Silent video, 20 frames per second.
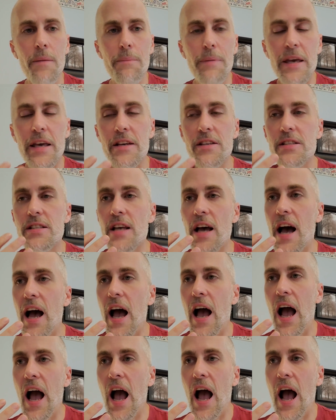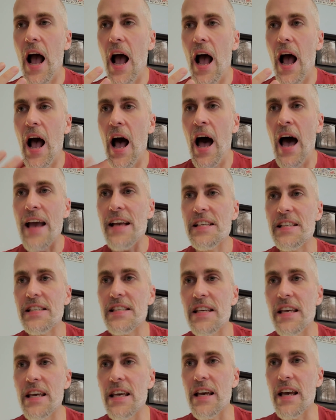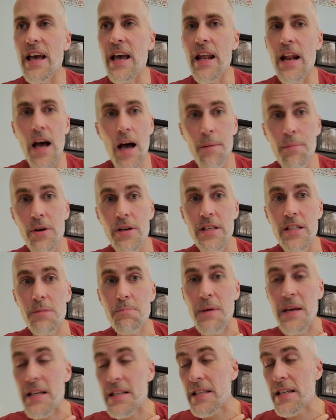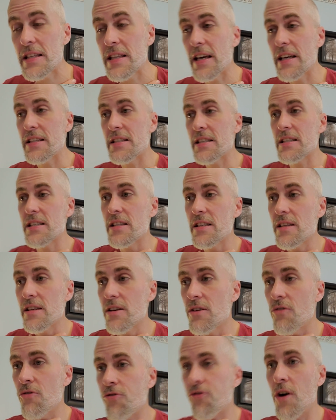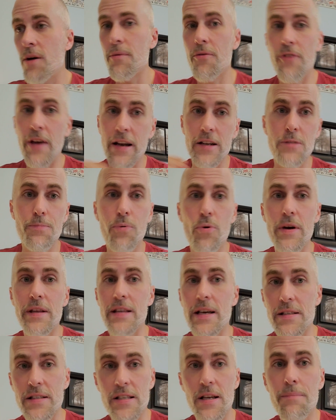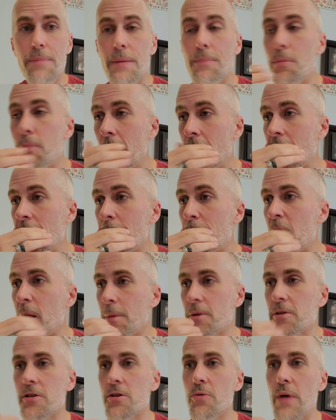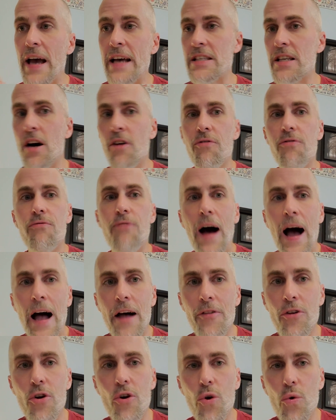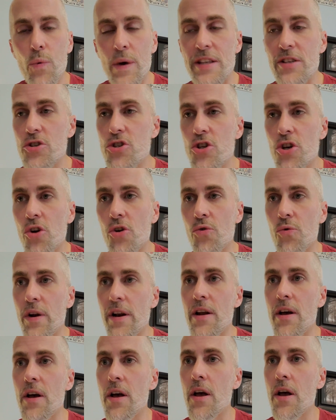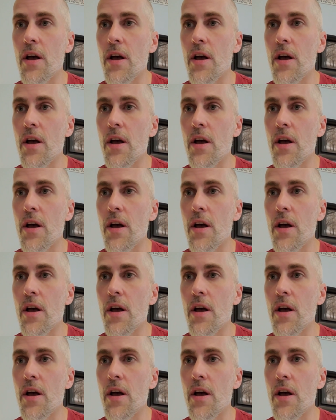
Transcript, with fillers: Because I see, and I'm going to speak to this from a vantage point that some people might not be able to, as a father with children.